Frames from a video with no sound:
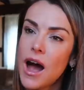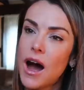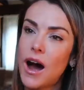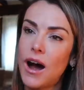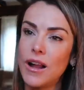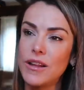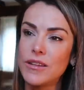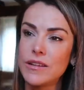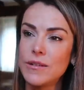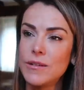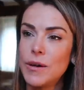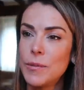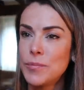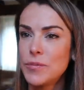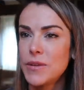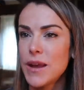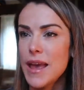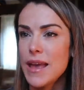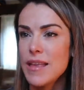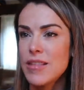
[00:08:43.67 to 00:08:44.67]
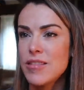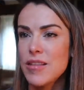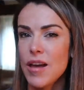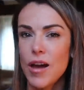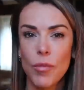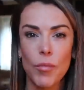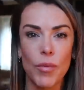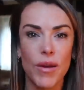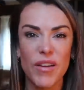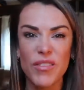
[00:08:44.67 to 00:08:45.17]
I'll do updates
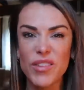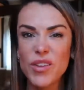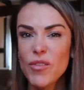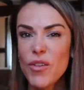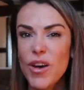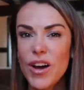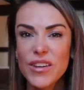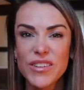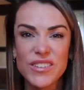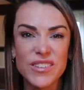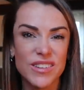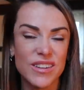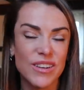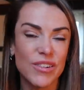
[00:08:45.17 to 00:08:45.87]
on whatever you want.